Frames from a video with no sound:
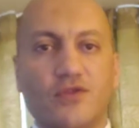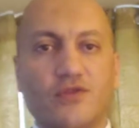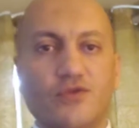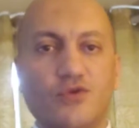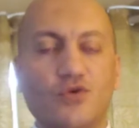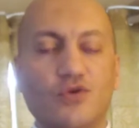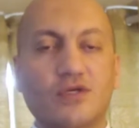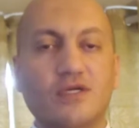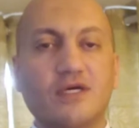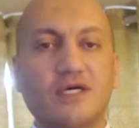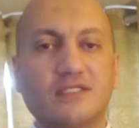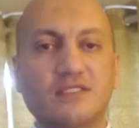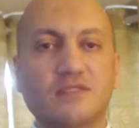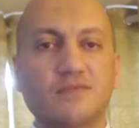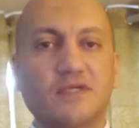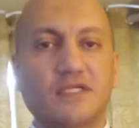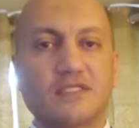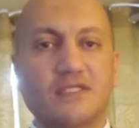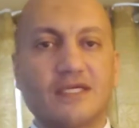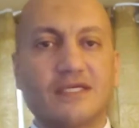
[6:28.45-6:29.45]
Your
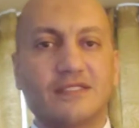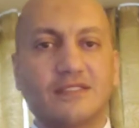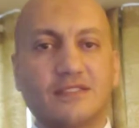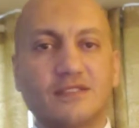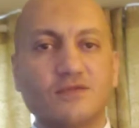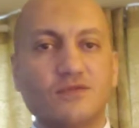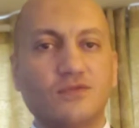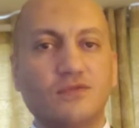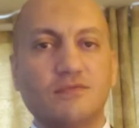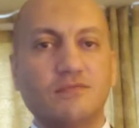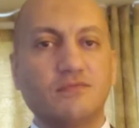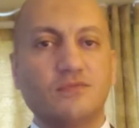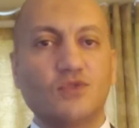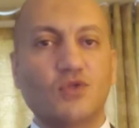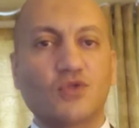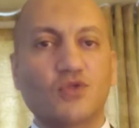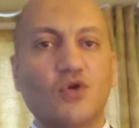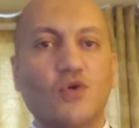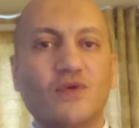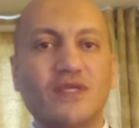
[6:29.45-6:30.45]
customer then
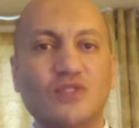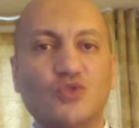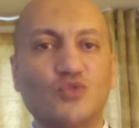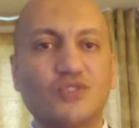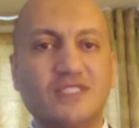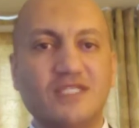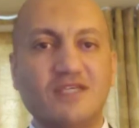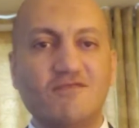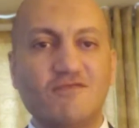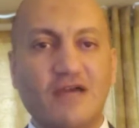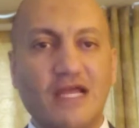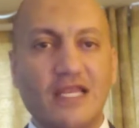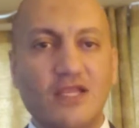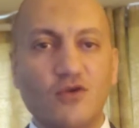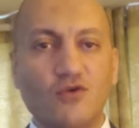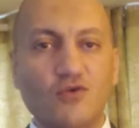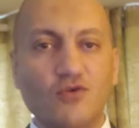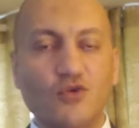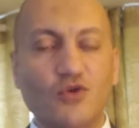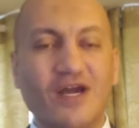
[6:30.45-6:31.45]
not going to see
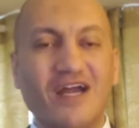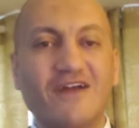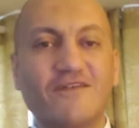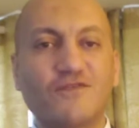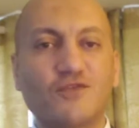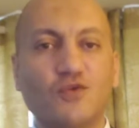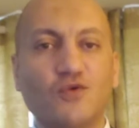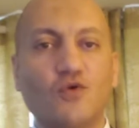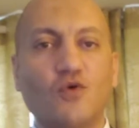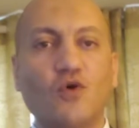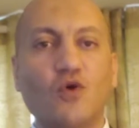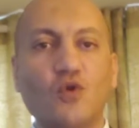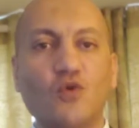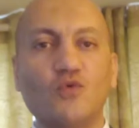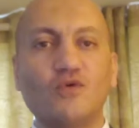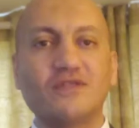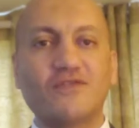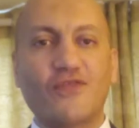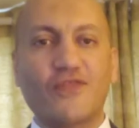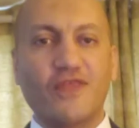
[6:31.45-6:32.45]
value. You have to
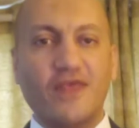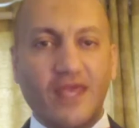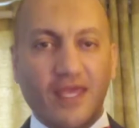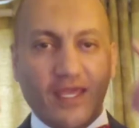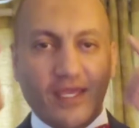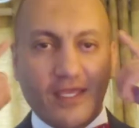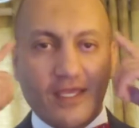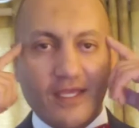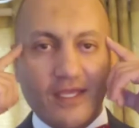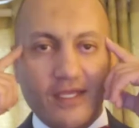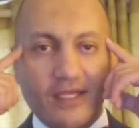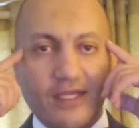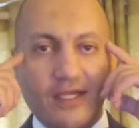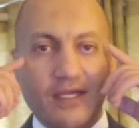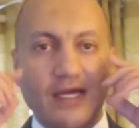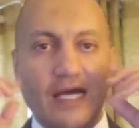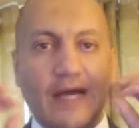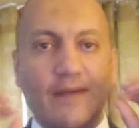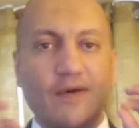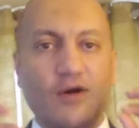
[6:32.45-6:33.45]
always think
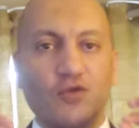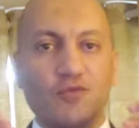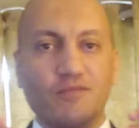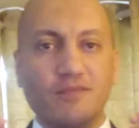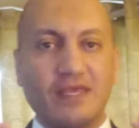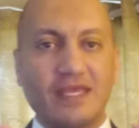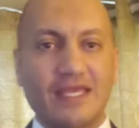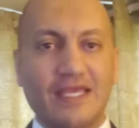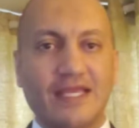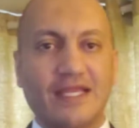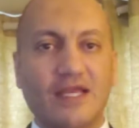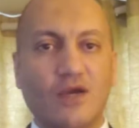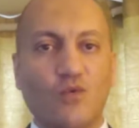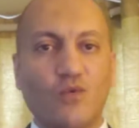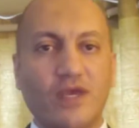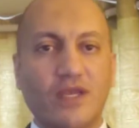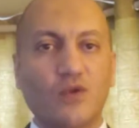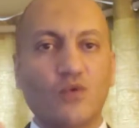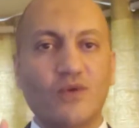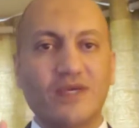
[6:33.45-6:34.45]
about making a
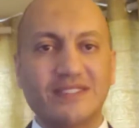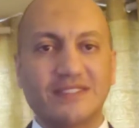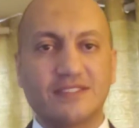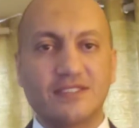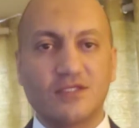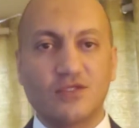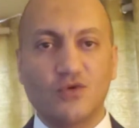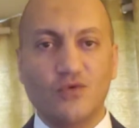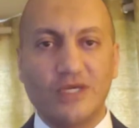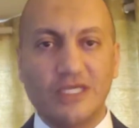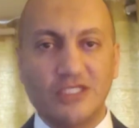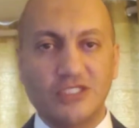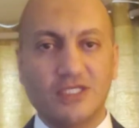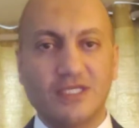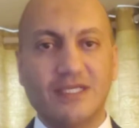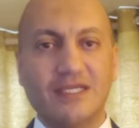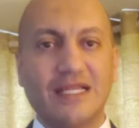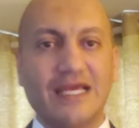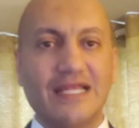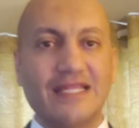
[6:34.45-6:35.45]
win-win
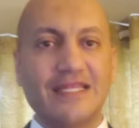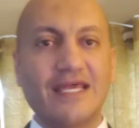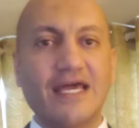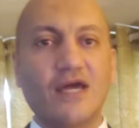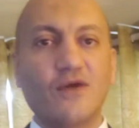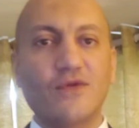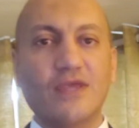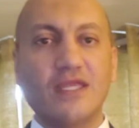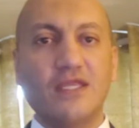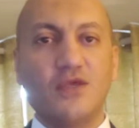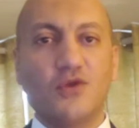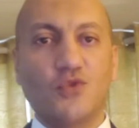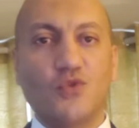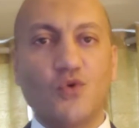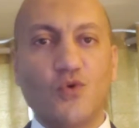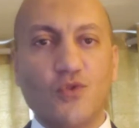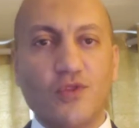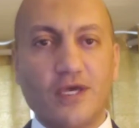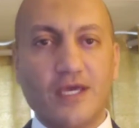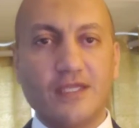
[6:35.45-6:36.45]
situation. And how can you
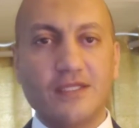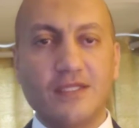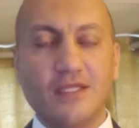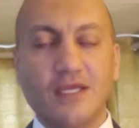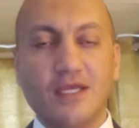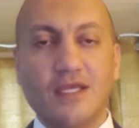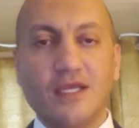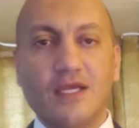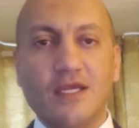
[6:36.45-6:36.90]
do that?